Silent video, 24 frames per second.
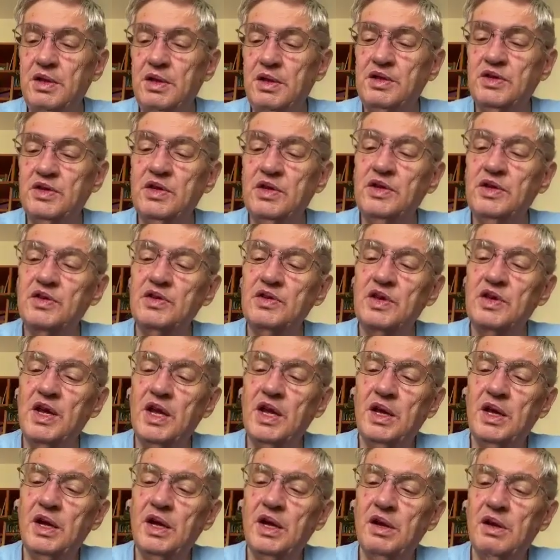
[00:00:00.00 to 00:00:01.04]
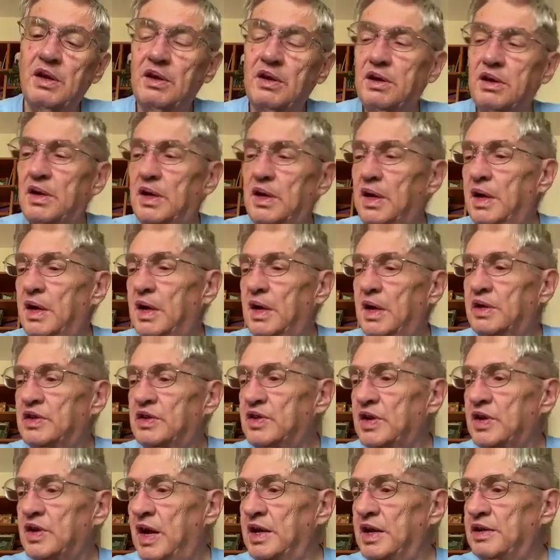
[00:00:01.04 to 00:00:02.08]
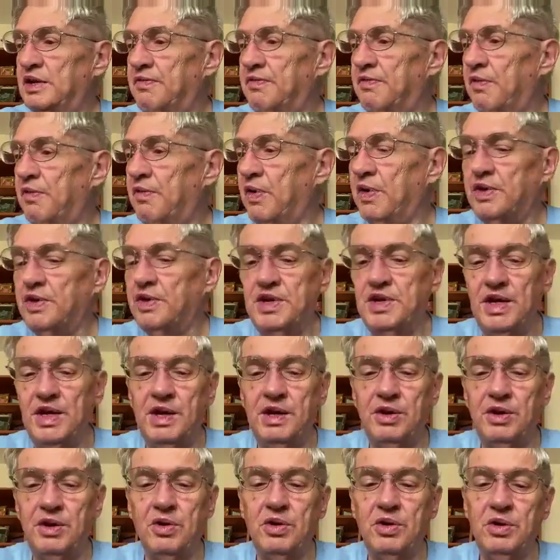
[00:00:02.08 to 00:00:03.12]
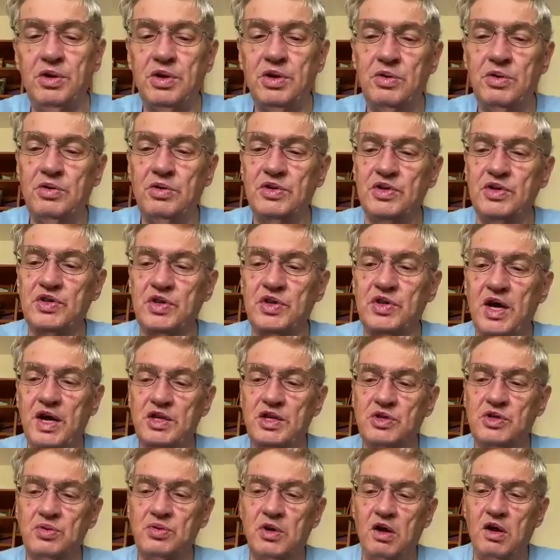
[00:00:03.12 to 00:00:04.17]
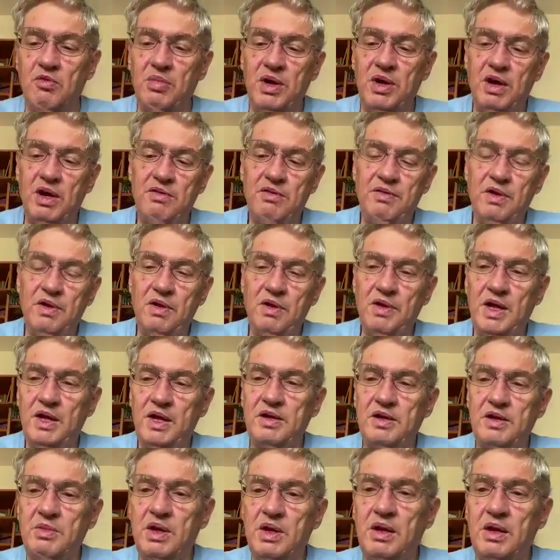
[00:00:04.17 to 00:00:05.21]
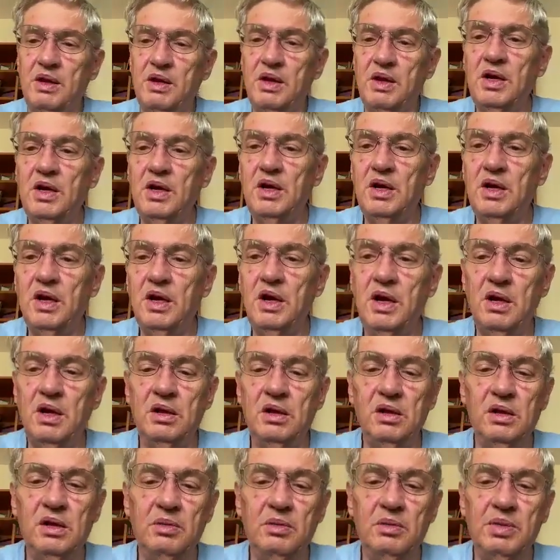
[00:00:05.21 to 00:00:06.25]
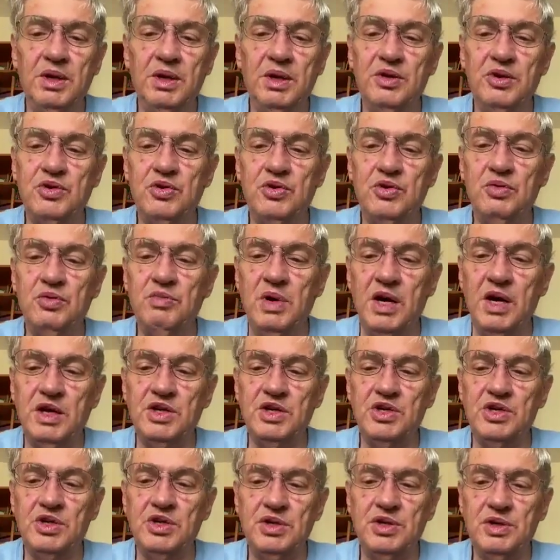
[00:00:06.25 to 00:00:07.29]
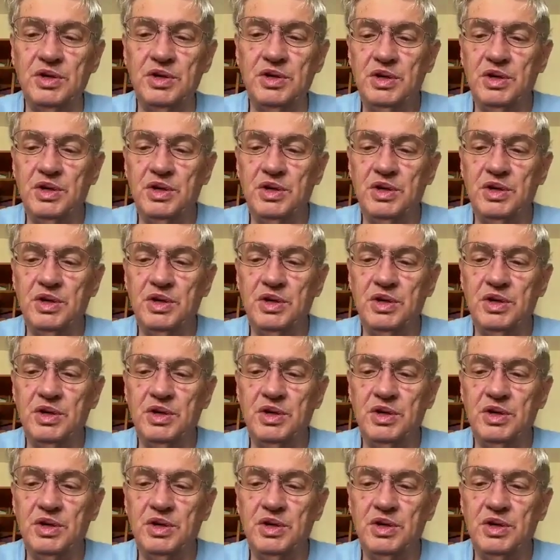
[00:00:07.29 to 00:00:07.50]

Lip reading: This is a size 14. You could use a size 12, but I found that to be a little bit too much